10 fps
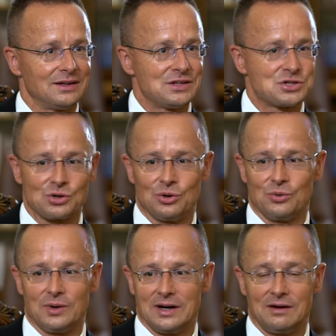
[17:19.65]

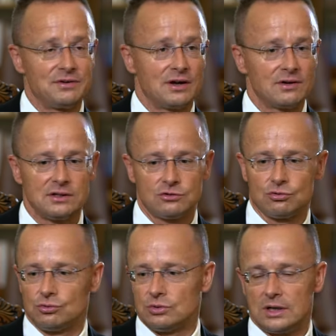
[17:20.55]
So uh, we are ready
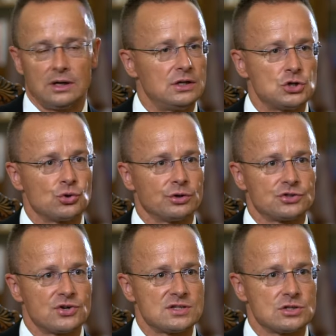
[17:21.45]
to uh, ensure the
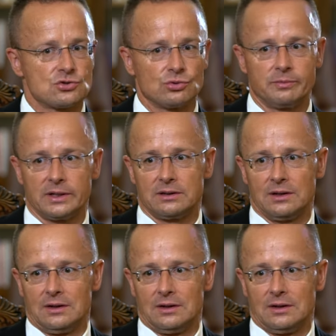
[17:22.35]
transit route, but,